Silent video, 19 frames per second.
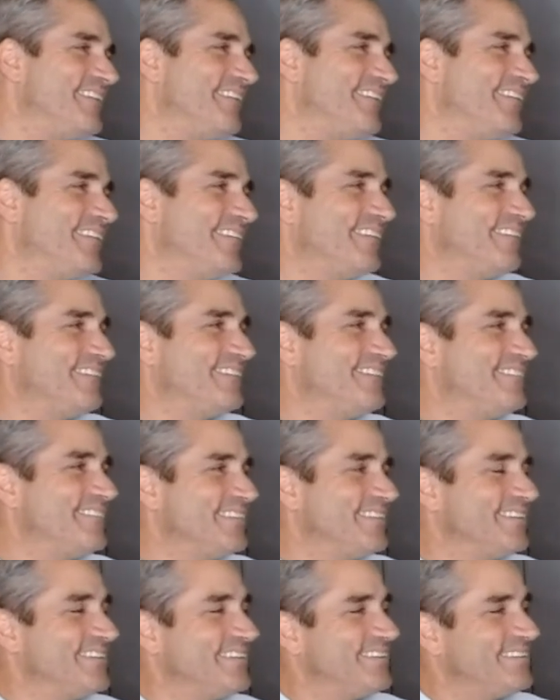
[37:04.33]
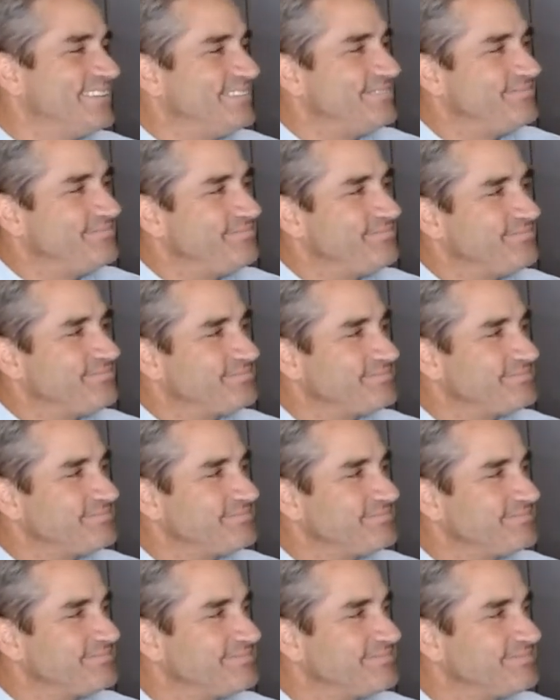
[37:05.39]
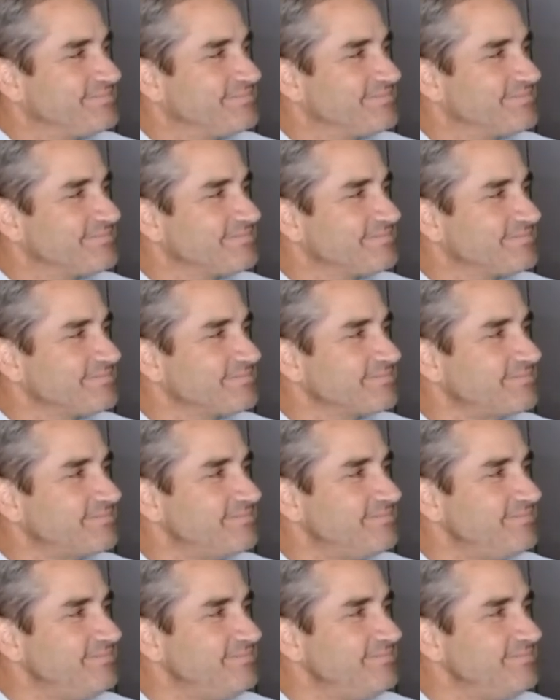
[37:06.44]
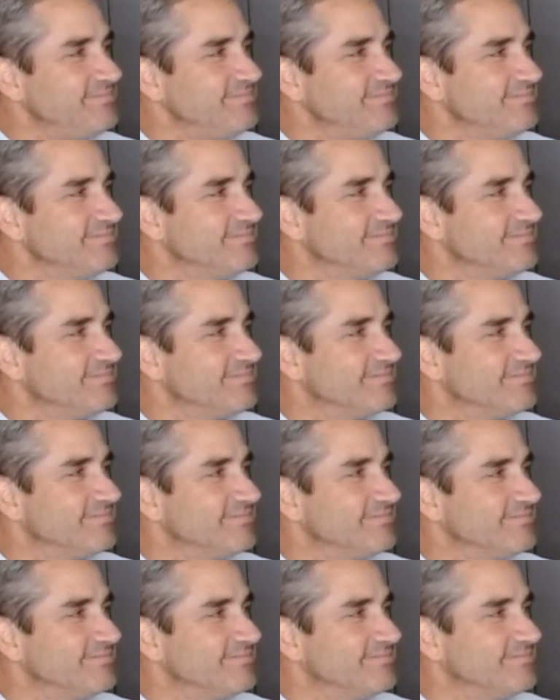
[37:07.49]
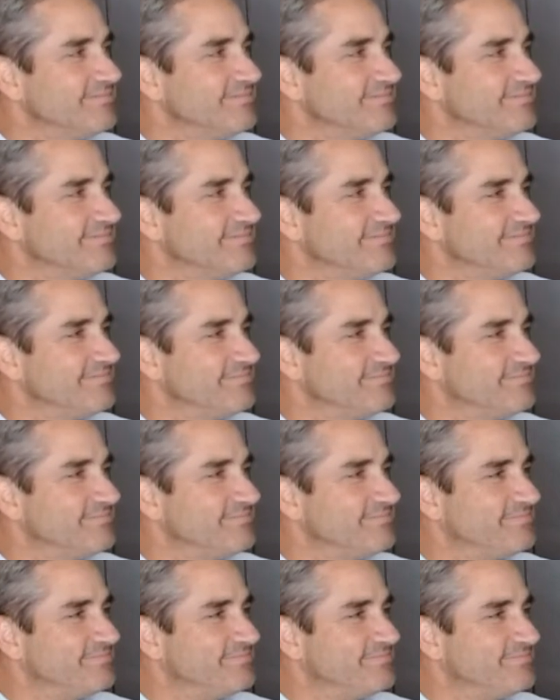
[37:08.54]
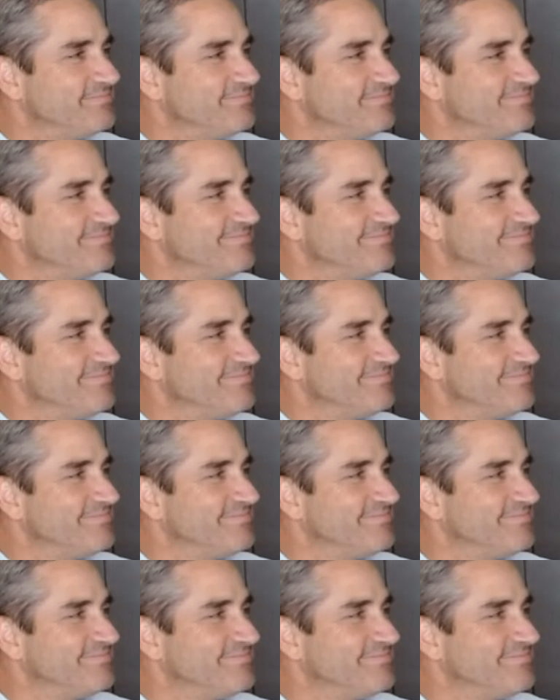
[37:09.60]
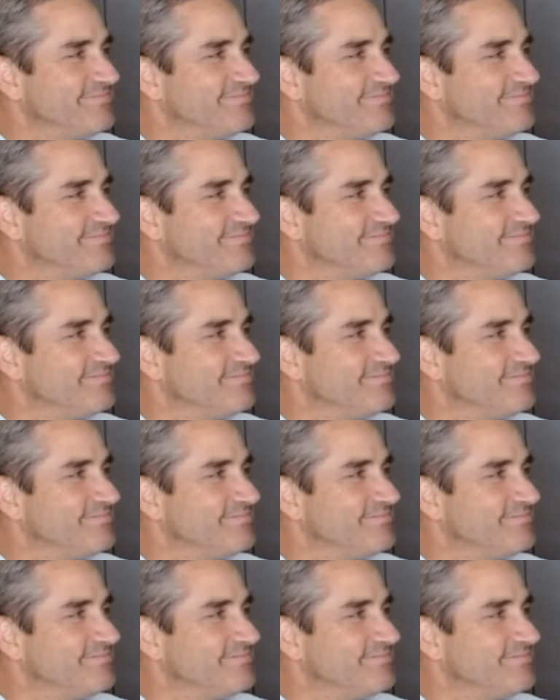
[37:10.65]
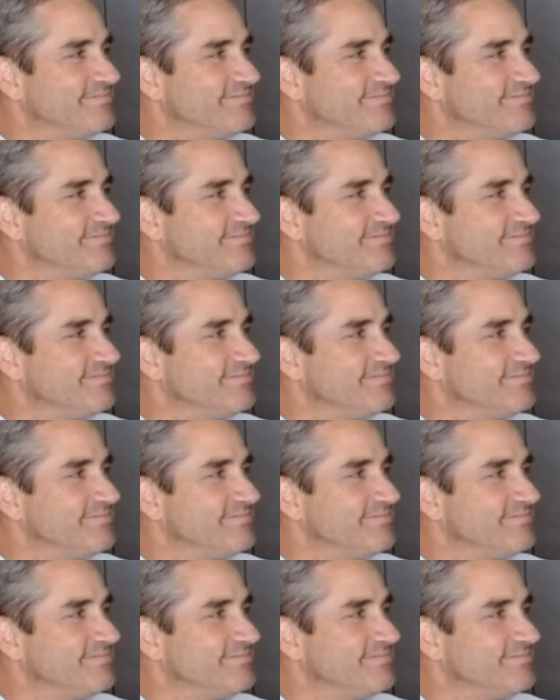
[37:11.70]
The person shown says nothing.